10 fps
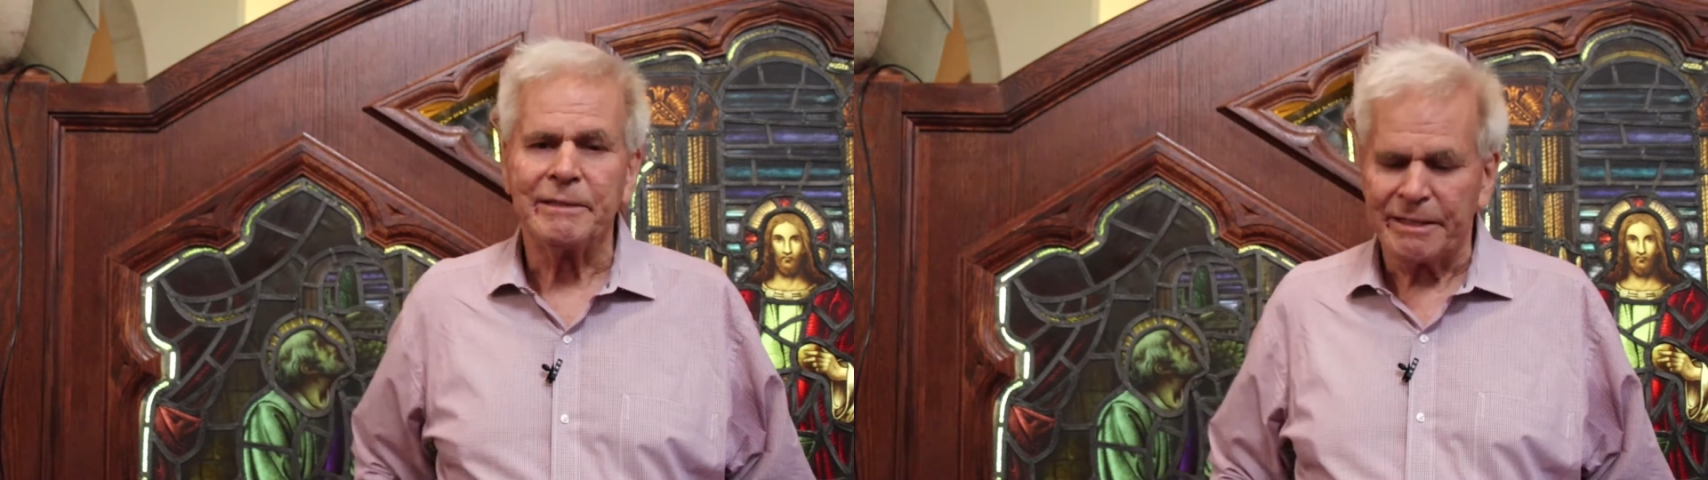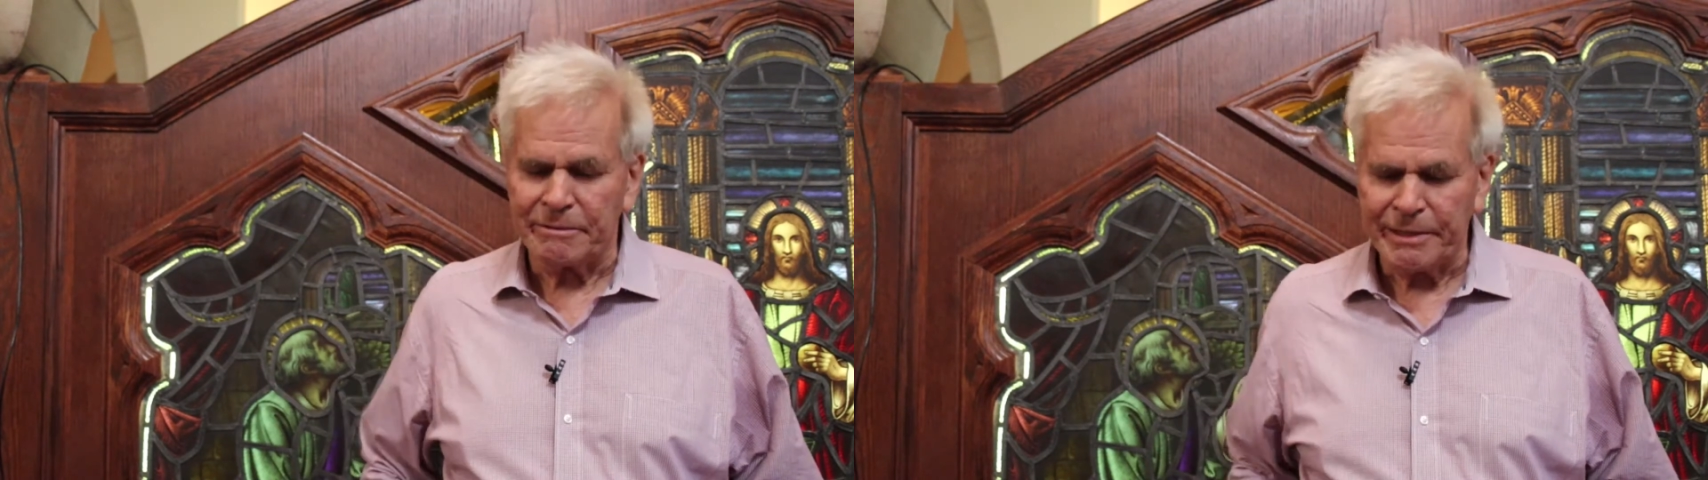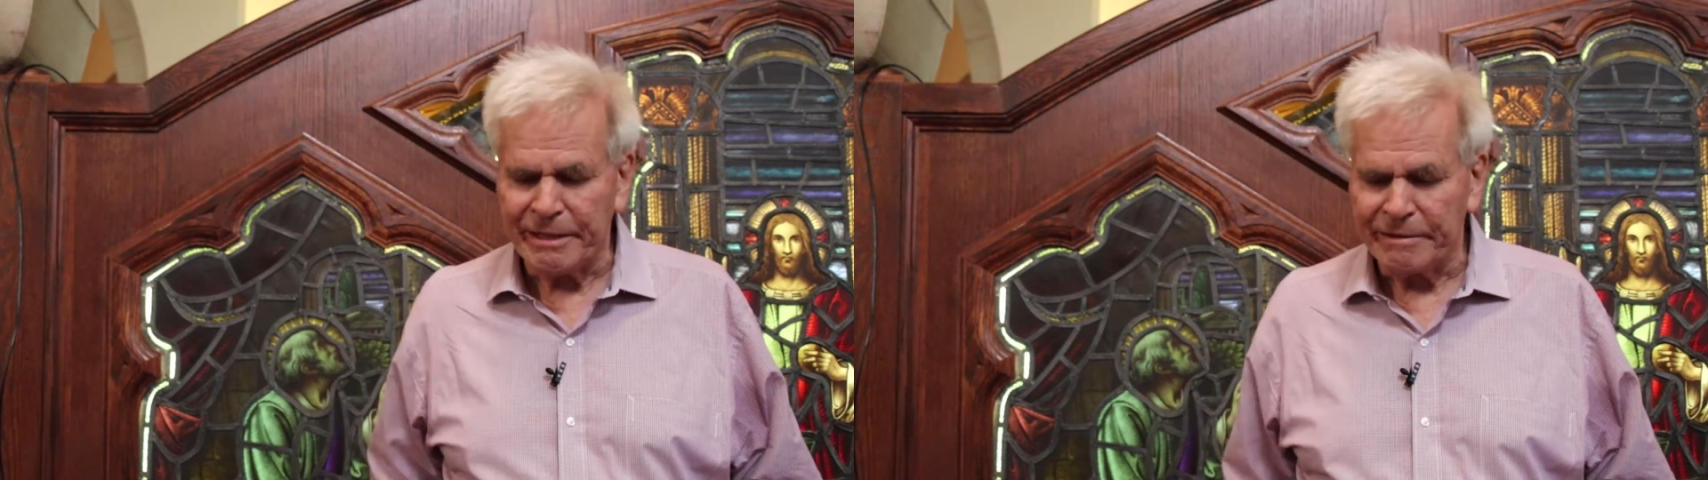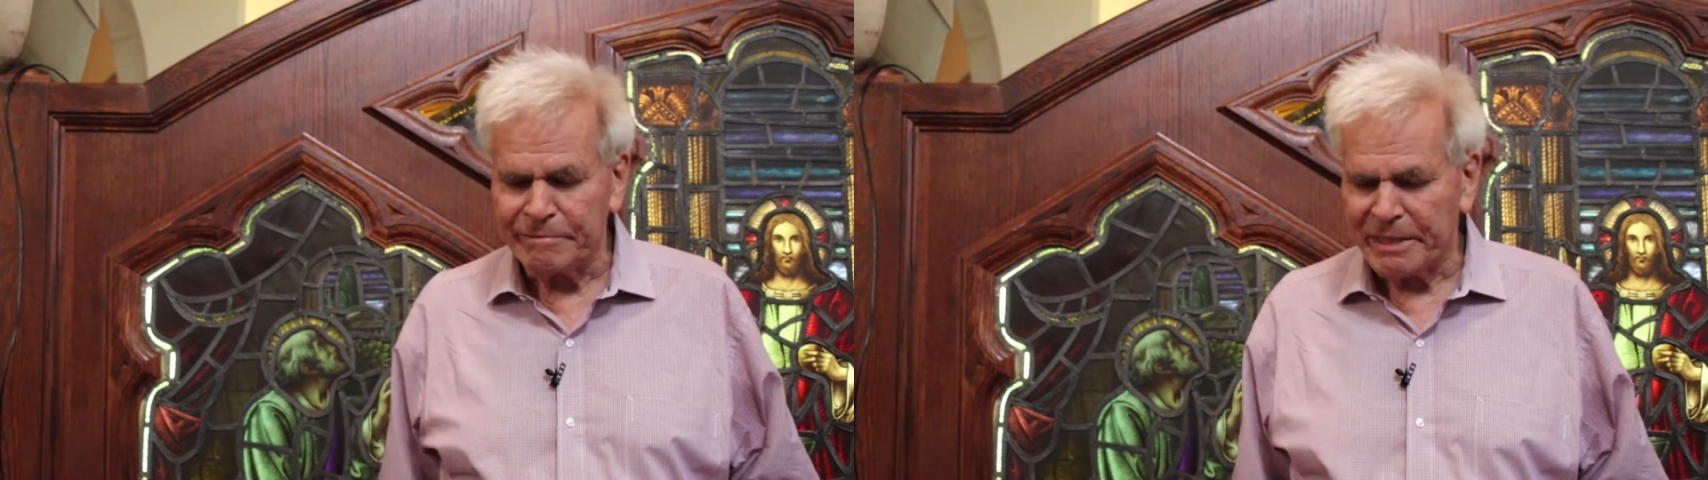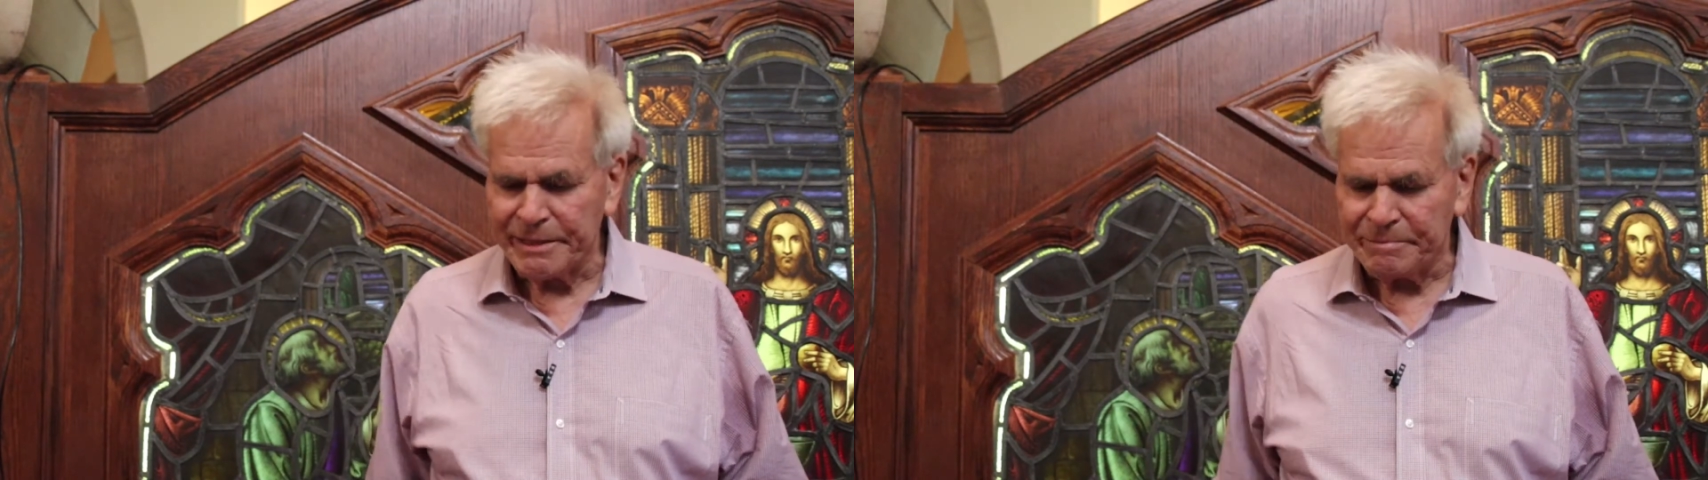and we have
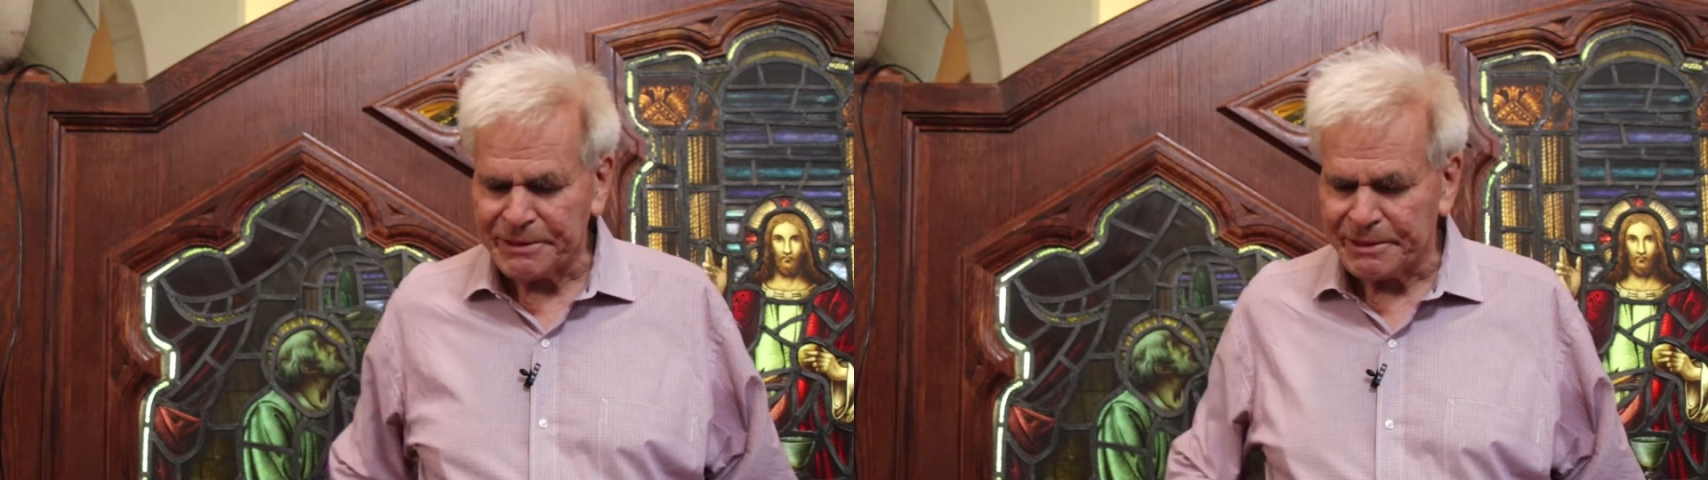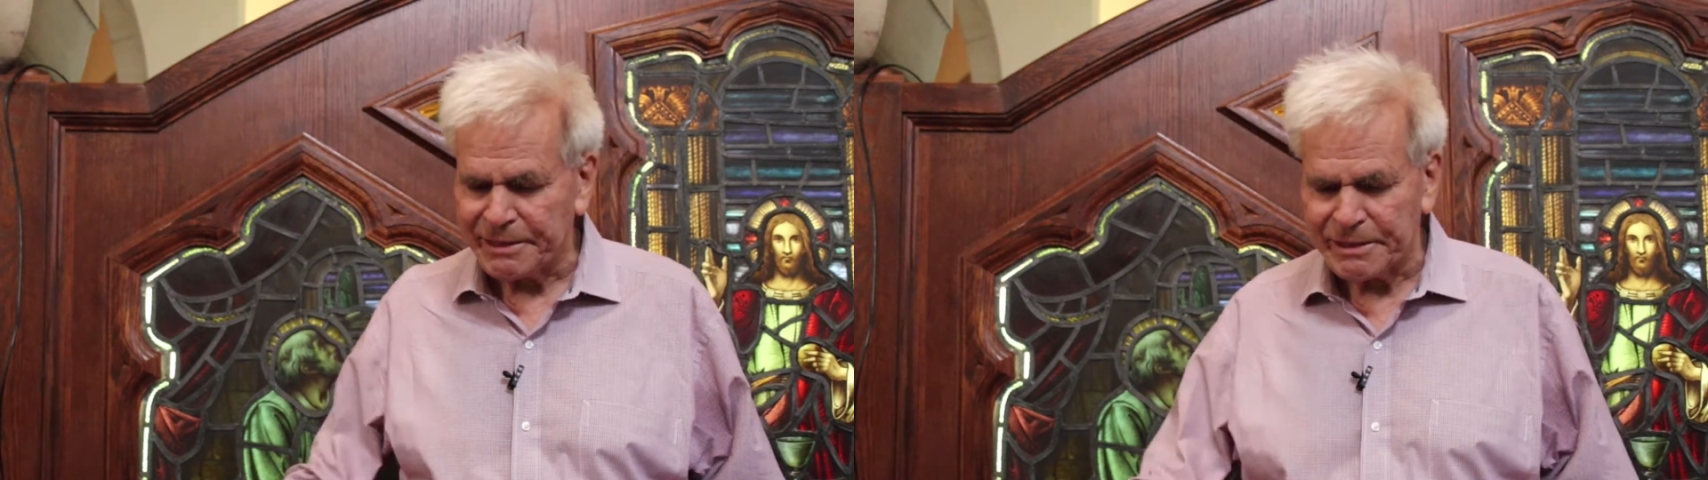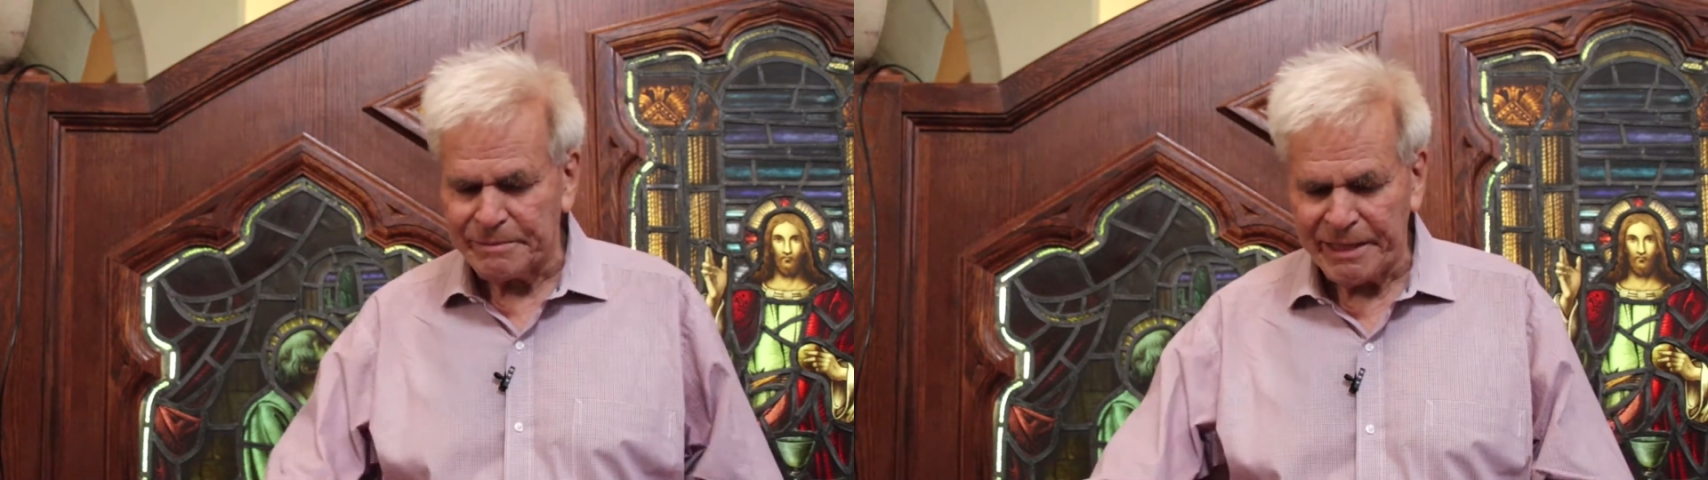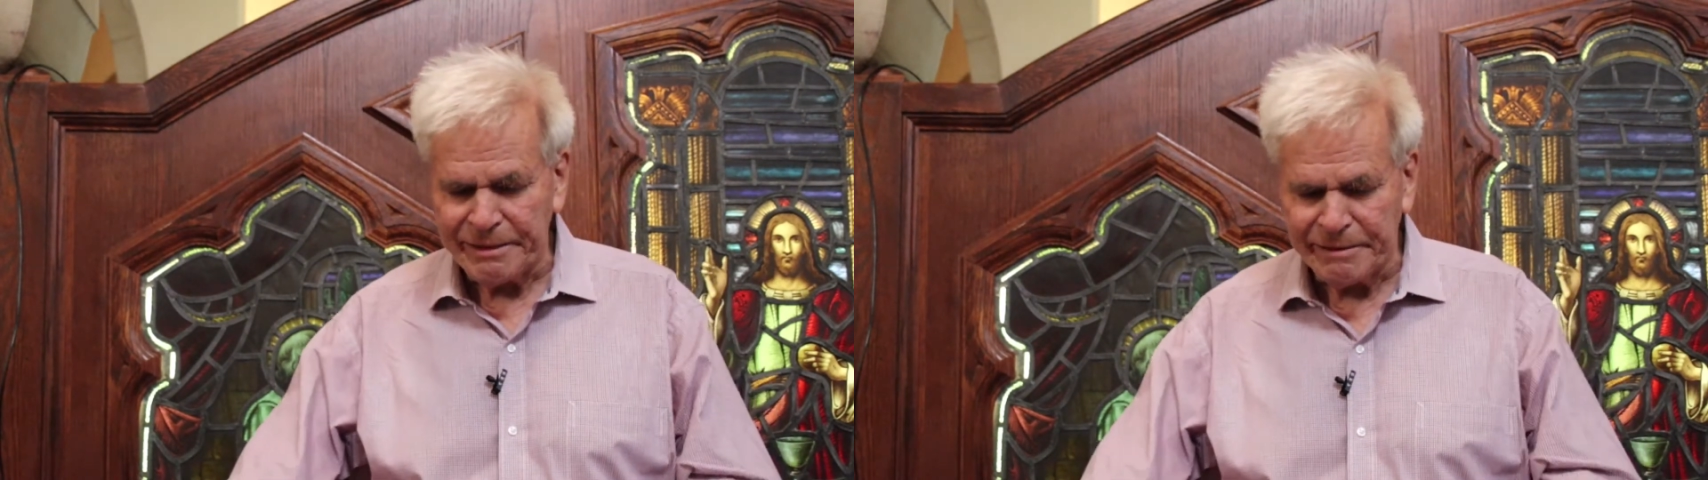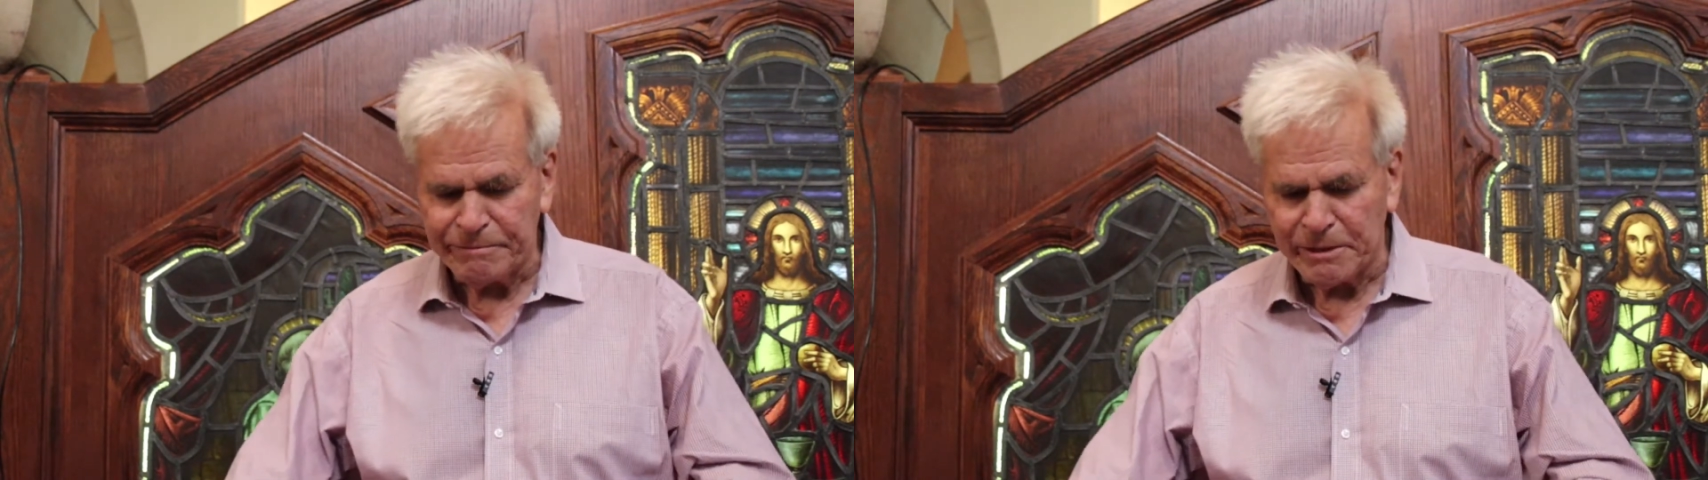pipes that are made
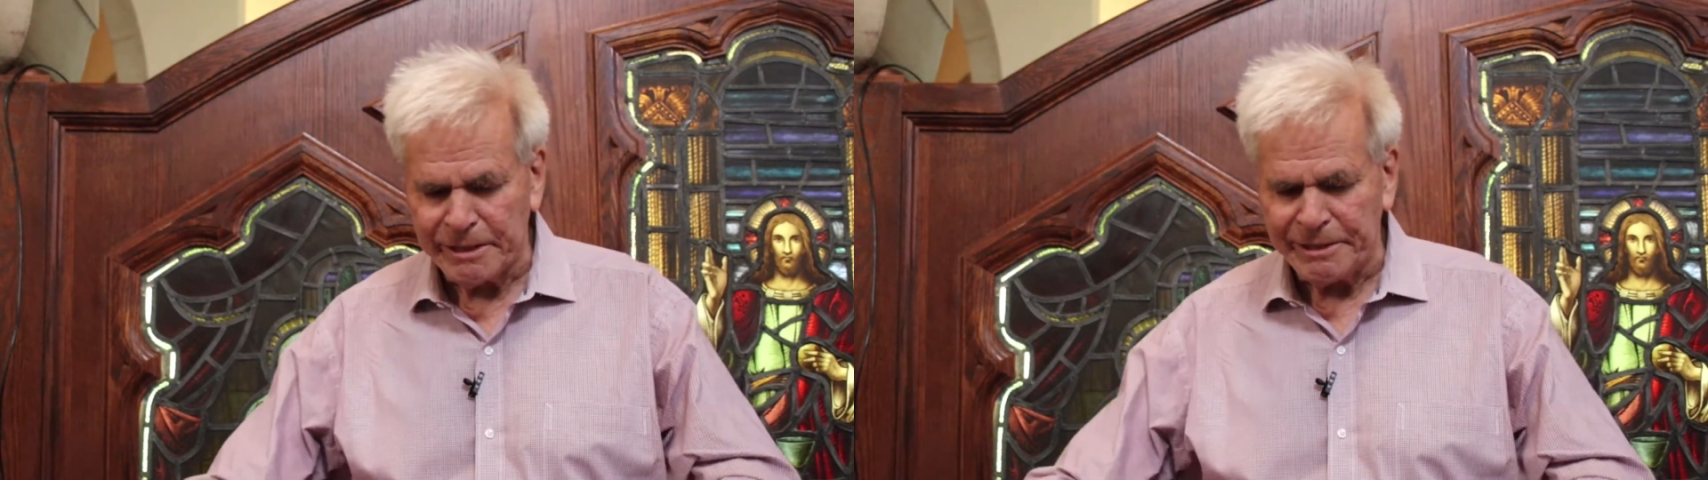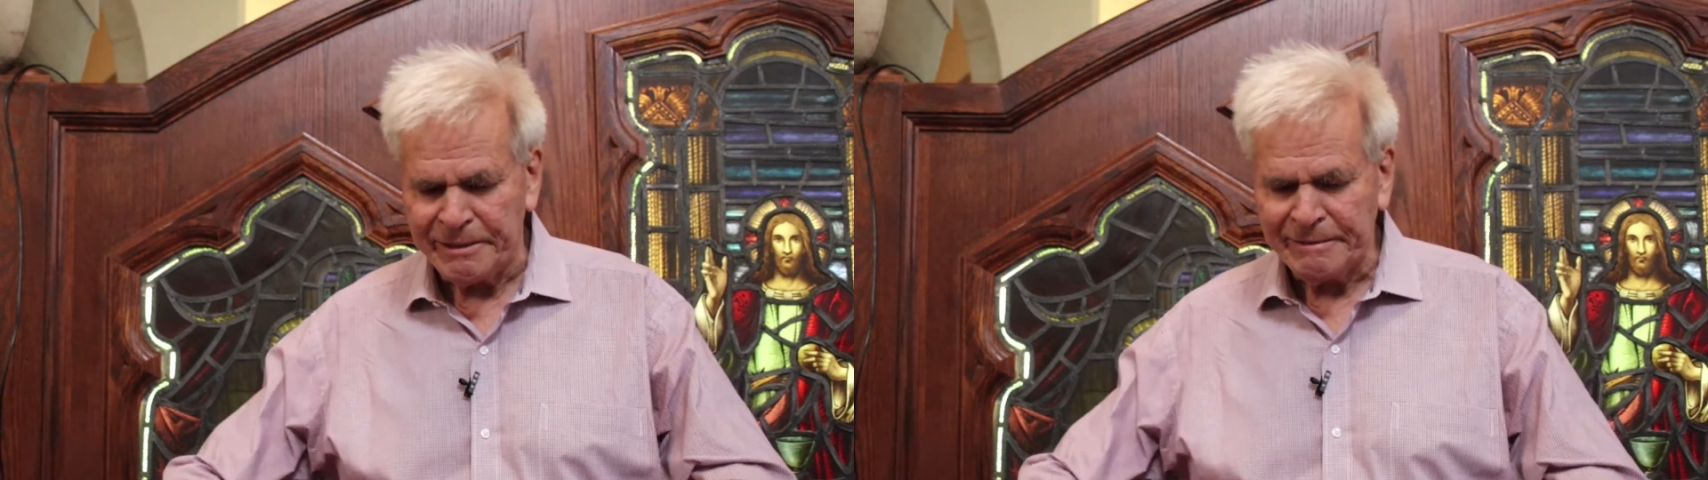of wood.